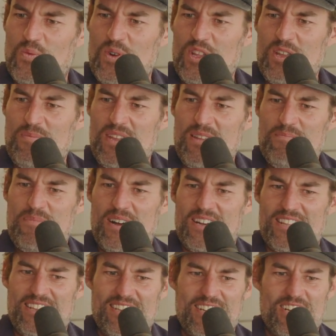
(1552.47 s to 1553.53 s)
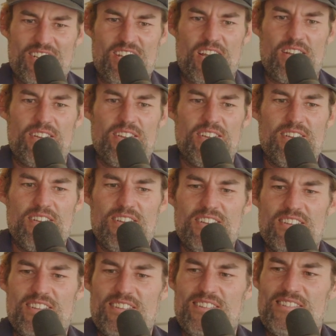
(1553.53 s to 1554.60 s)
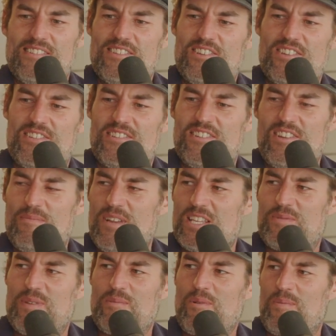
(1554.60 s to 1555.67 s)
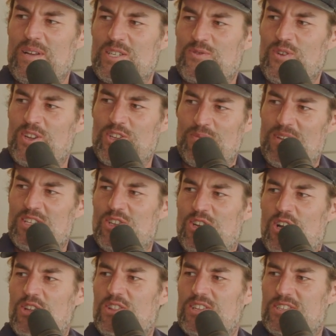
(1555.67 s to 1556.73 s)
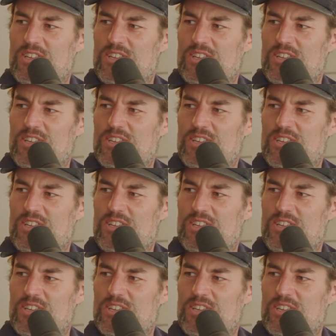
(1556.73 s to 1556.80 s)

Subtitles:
What do you mean, buddy?" And I go, "You meant to be my best friend. You meant to know this."